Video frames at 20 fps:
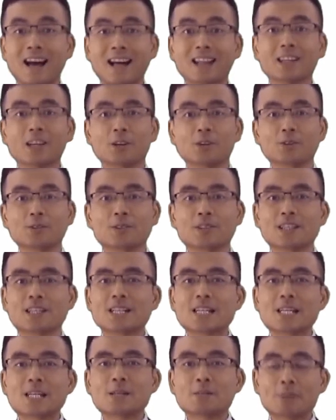Hello,
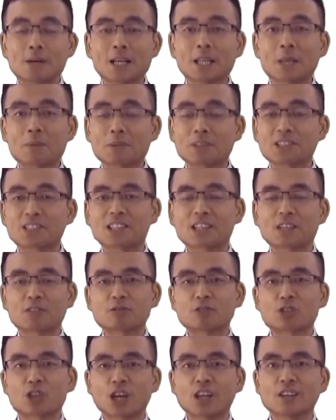my name is
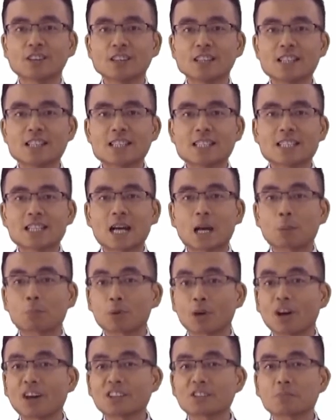Steve Chen. I
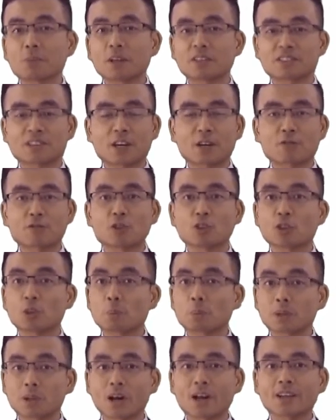pride myself on
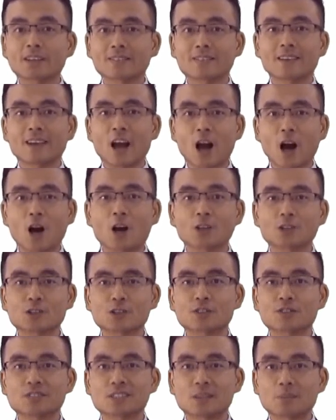applying the art
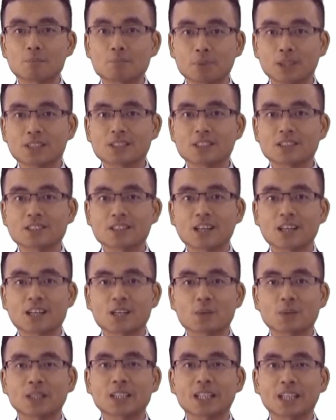of
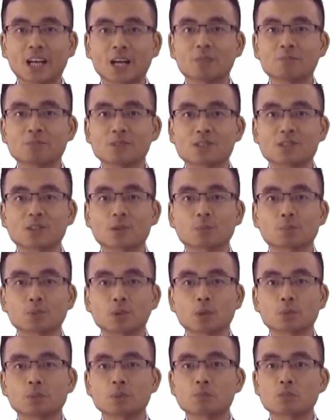simplicity when it comes to
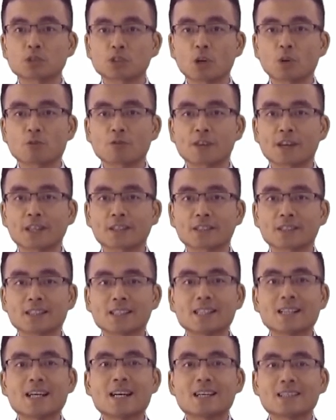problem solving.
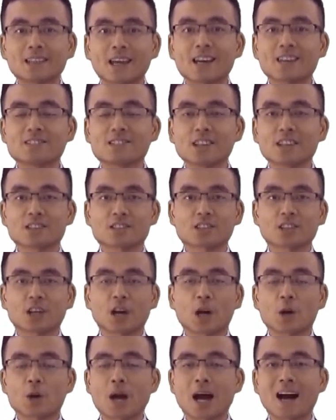10 years
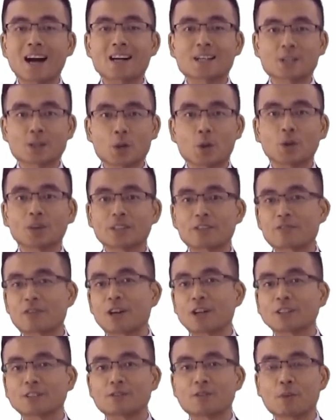ago, I
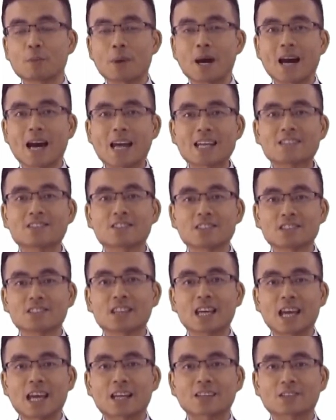qualified for my
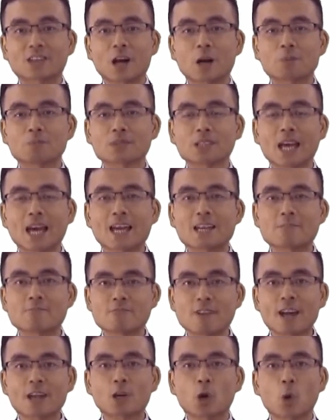ACCA exams
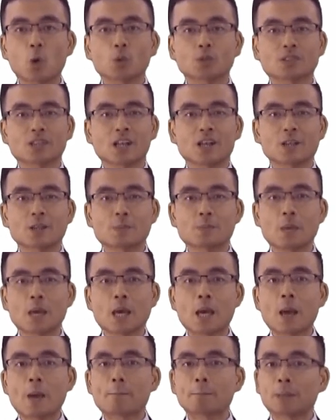in record time
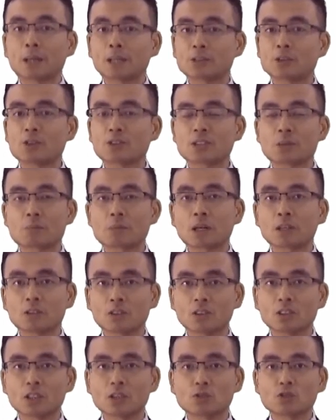by using my
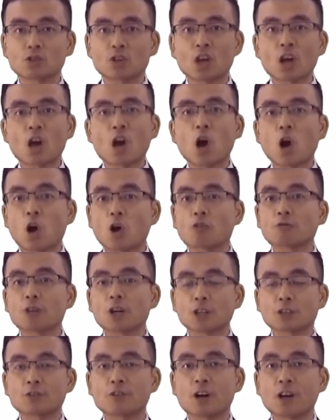knowledge of
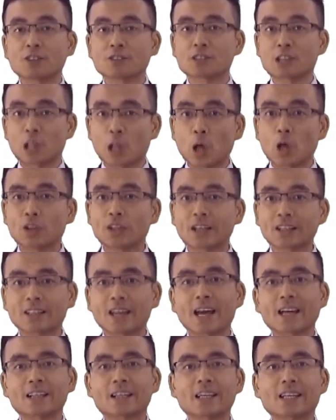advanced learning
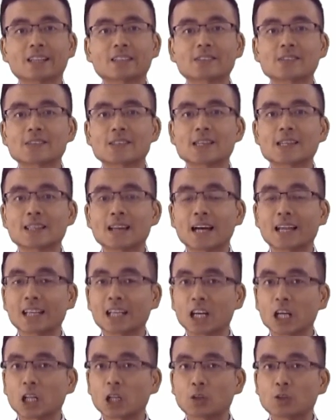techniques that
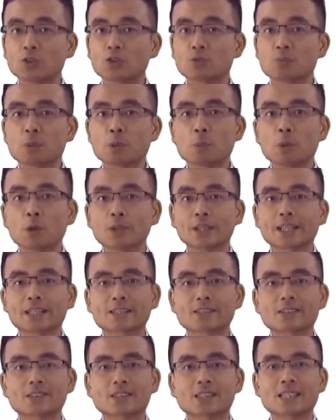includes
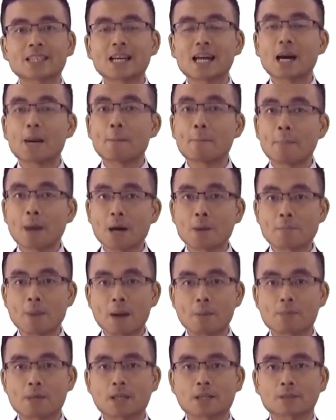mnemonics and mind
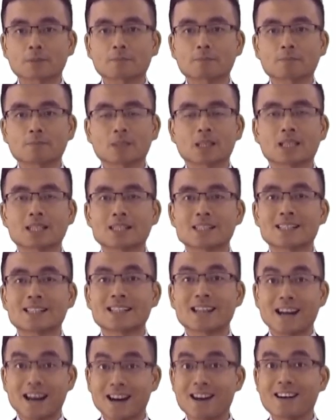mapping.
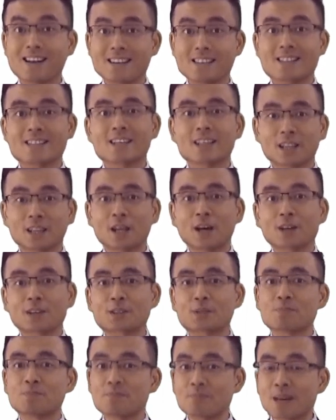I,
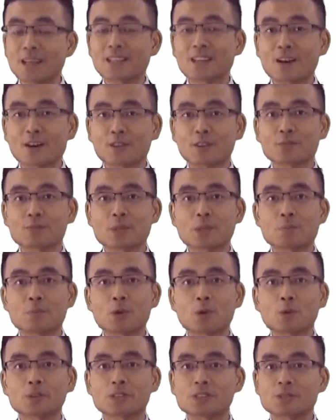like many other
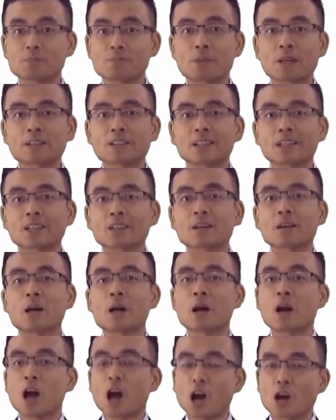people, was spending
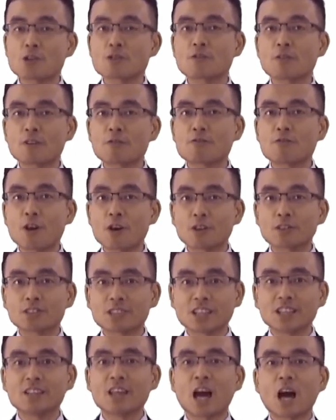over
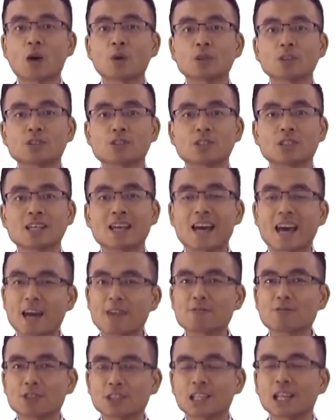13 hours
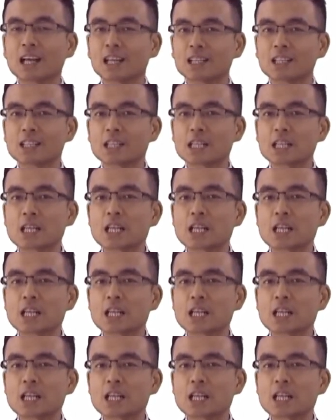every day